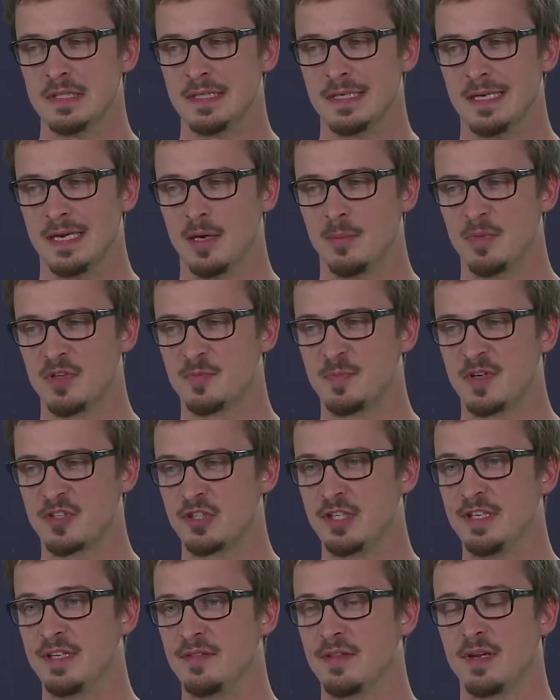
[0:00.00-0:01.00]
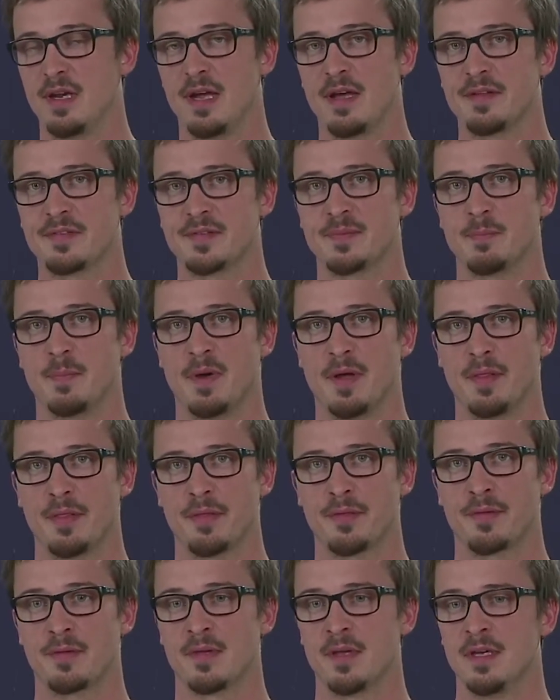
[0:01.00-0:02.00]
Especially in the last
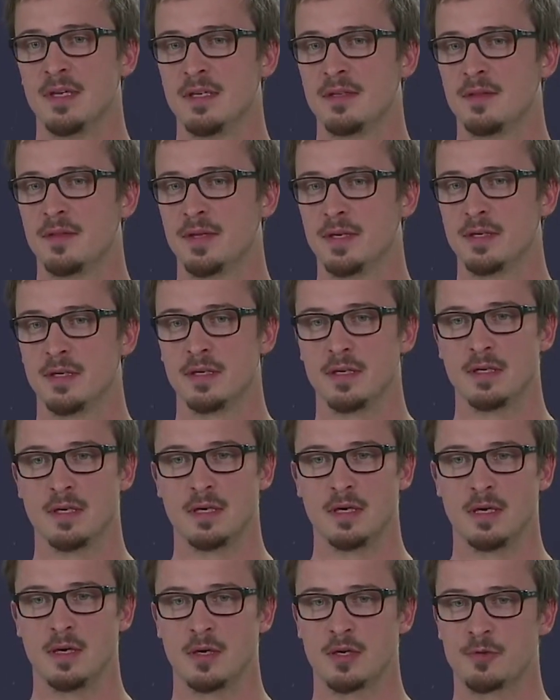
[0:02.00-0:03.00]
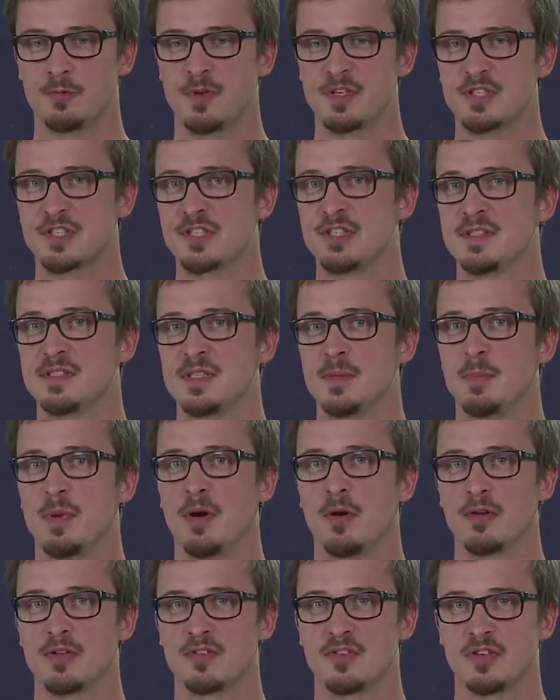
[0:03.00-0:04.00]
month, the questions
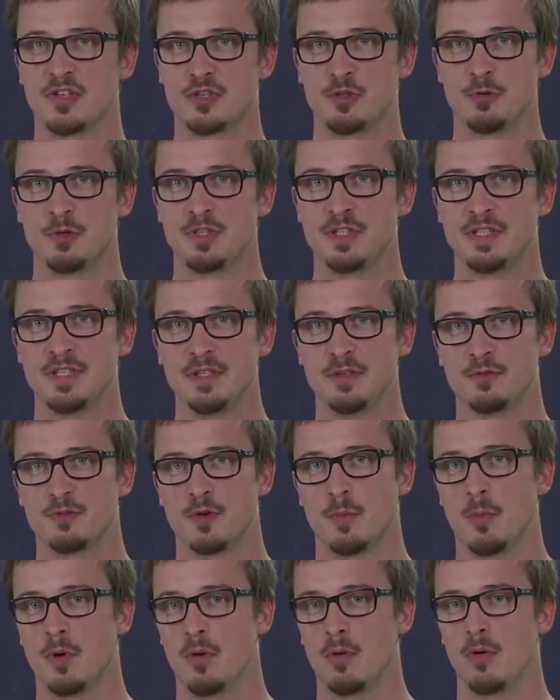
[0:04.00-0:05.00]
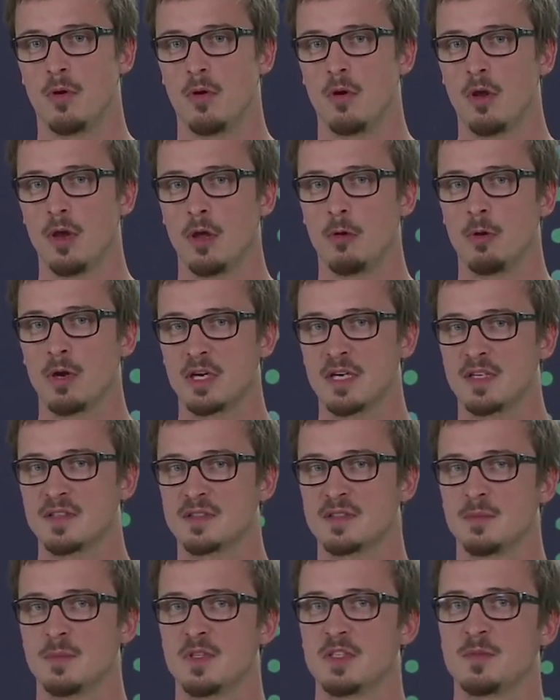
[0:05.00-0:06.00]
about security from all our
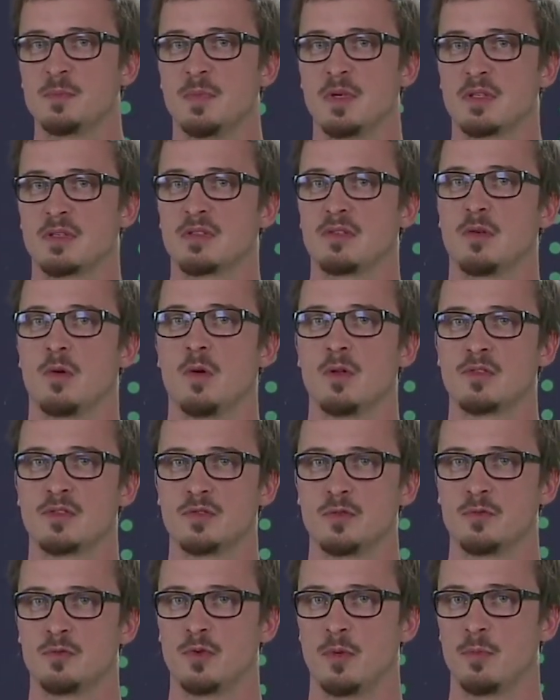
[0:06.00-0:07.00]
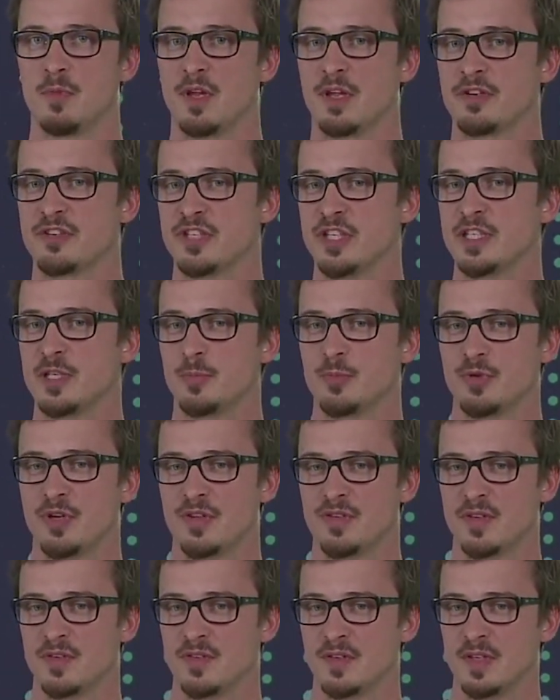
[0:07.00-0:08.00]
customers, but also from large
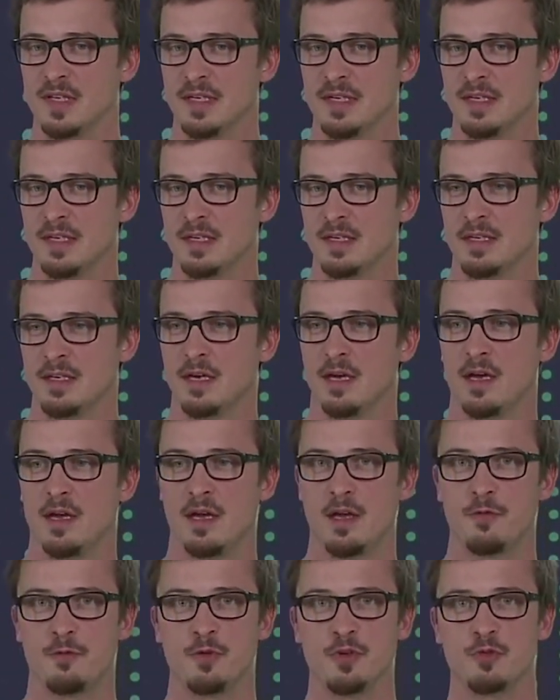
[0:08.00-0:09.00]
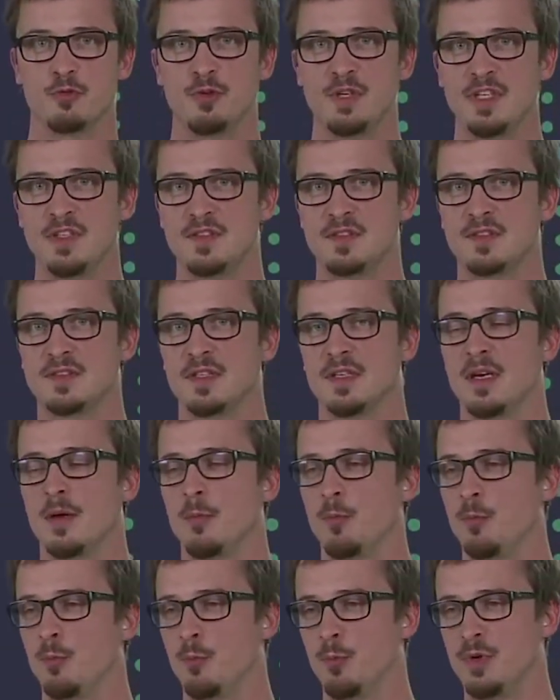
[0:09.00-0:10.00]
enterprises, have increased.
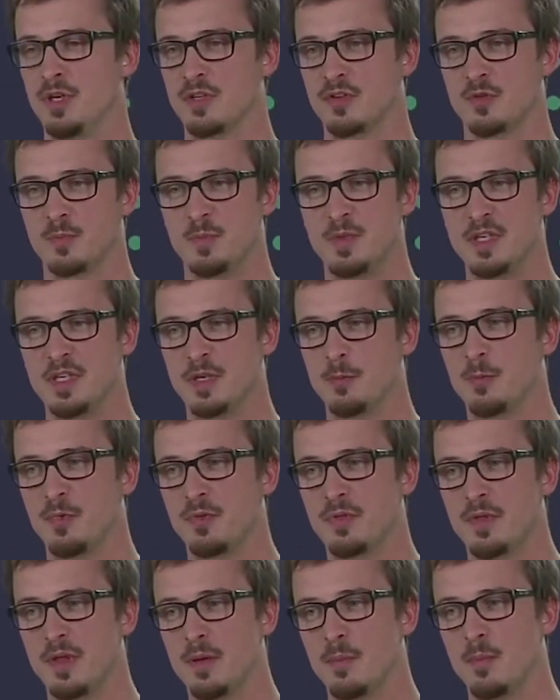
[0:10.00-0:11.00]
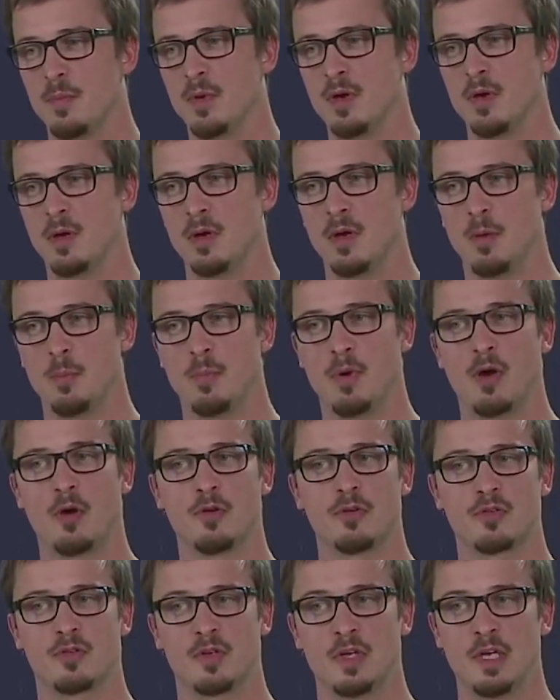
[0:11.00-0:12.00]
We are speaking with them
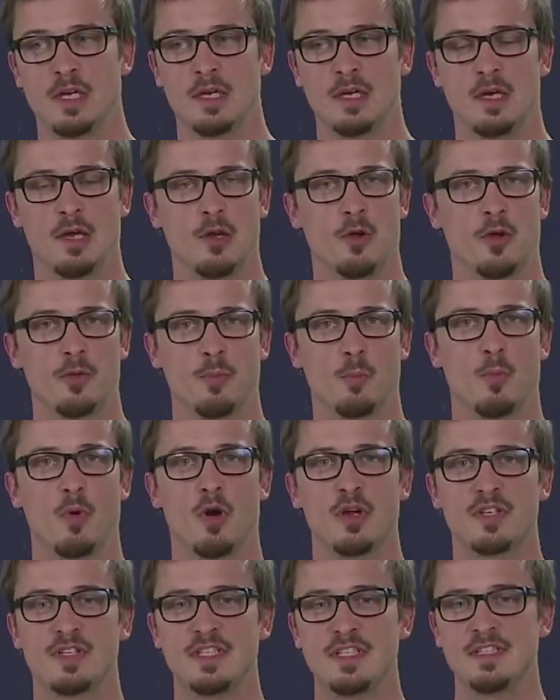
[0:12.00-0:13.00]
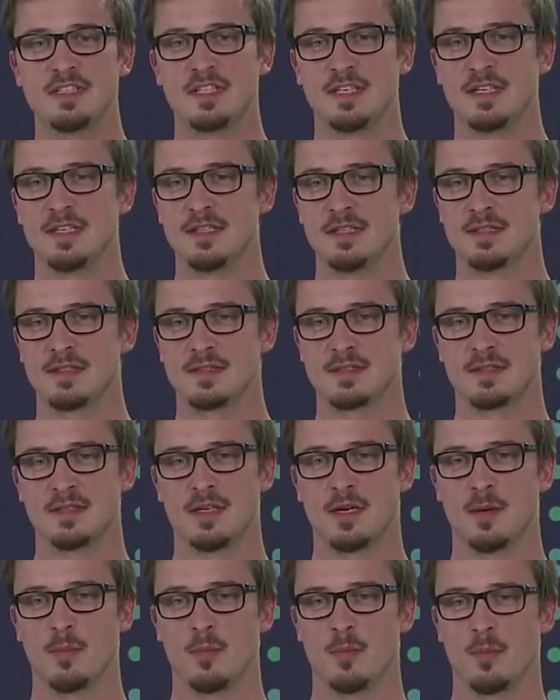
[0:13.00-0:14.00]
about a lot more details
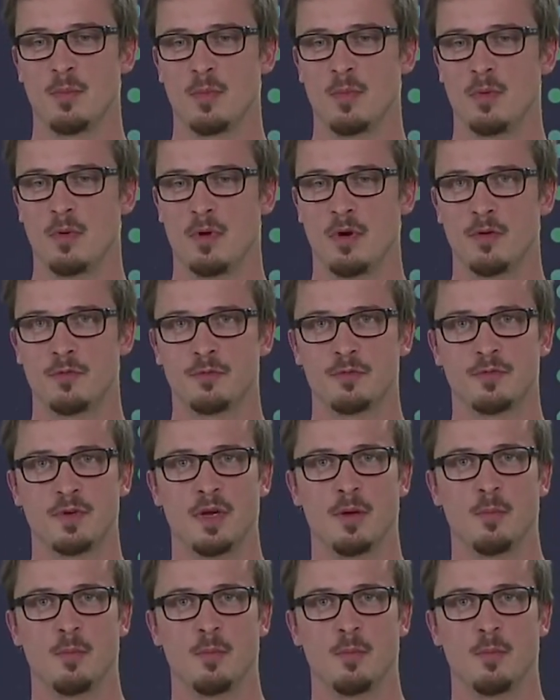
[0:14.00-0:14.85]
of